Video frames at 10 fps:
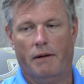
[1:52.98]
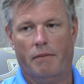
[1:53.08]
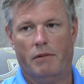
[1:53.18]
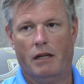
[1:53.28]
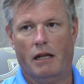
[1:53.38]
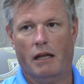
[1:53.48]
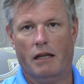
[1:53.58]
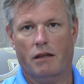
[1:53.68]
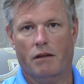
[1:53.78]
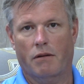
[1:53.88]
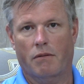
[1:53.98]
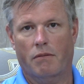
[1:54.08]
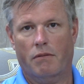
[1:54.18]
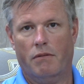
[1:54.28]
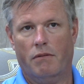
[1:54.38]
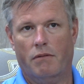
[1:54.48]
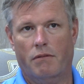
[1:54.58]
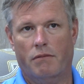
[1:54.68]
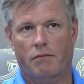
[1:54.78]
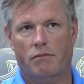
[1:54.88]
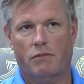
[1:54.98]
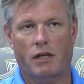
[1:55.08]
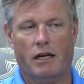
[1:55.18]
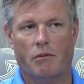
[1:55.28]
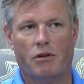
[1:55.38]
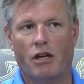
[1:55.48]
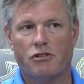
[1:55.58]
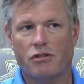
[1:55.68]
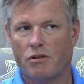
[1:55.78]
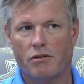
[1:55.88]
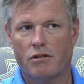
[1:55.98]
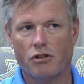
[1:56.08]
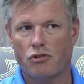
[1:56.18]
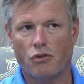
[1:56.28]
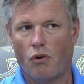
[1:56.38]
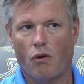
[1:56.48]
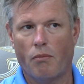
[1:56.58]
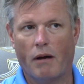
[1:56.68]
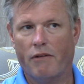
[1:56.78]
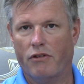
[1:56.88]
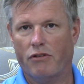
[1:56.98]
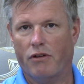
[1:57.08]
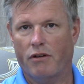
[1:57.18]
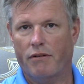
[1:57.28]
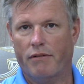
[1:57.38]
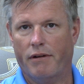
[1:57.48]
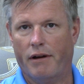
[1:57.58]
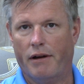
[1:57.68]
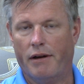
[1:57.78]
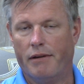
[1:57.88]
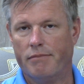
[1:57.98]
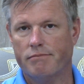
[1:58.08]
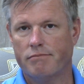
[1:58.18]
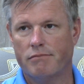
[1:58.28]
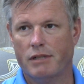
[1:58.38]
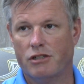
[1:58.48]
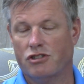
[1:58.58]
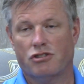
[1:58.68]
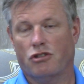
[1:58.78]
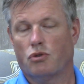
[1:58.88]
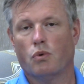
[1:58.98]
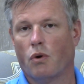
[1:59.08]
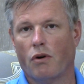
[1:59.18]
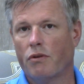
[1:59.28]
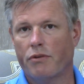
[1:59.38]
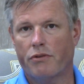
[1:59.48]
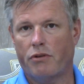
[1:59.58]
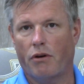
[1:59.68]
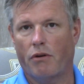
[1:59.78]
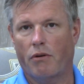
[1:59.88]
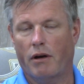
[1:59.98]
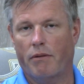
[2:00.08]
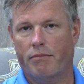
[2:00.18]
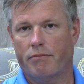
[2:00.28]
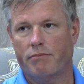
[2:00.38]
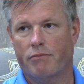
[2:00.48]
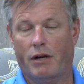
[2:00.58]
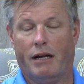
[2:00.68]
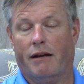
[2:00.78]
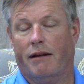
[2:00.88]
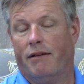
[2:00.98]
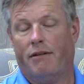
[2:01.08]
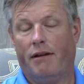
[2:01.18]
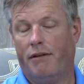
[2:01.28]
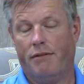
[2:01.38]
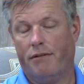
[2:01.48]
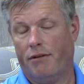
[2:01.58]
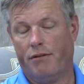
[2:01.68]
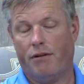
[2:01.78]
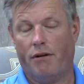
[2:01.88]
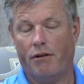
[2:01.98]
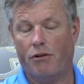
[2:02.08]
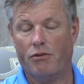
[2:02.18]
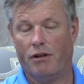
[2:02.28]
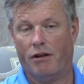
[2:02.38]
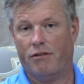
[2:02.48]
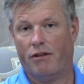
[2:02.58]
didn't let the documentation control my visit. It's just a tool, so I recognized that and just started using it as